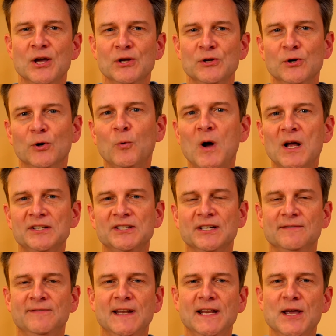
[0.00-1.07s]
You're watching
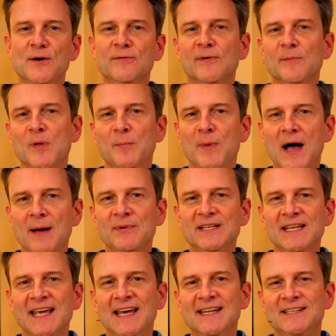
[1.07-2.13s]
a video from the Mom and
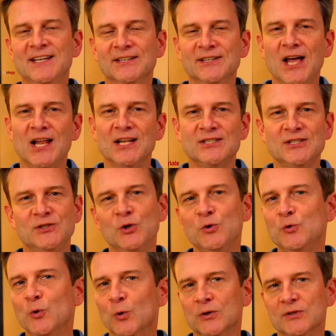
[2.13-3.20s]
Dad Technology
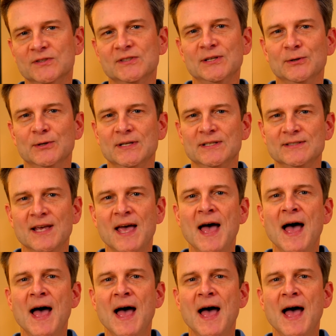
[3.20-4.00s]
Tutorial Series.